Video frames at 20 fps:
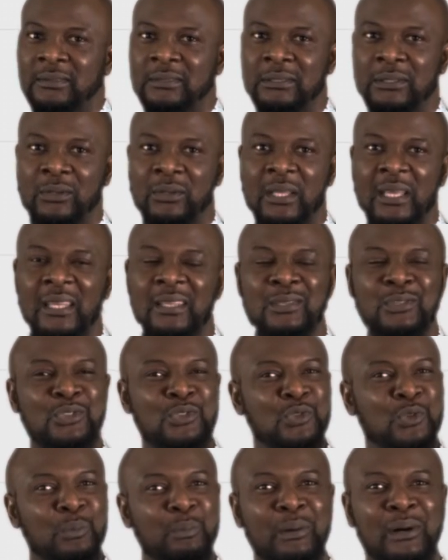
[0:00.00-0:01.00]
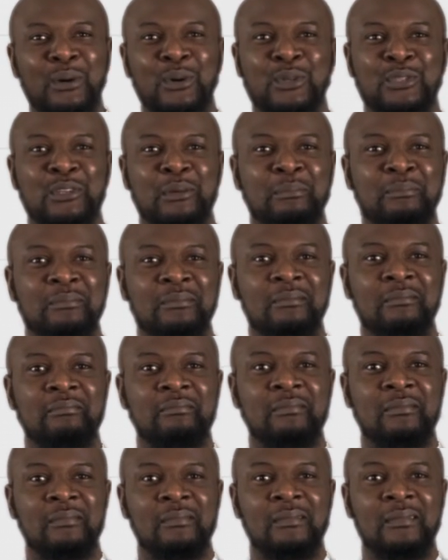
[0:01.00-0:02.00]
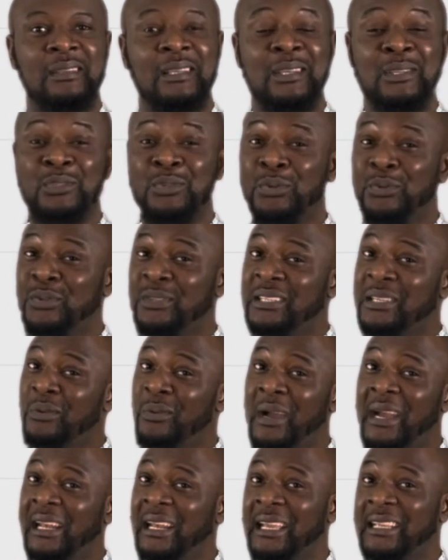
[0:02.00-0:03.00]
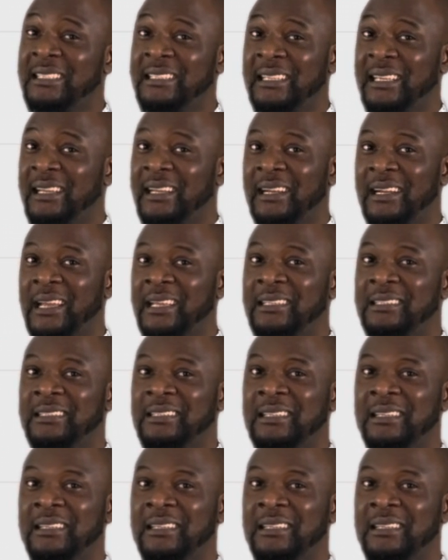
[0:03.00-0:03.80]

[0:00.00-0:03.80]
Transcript: Okay, super awesome. So you see why I like Stata, right?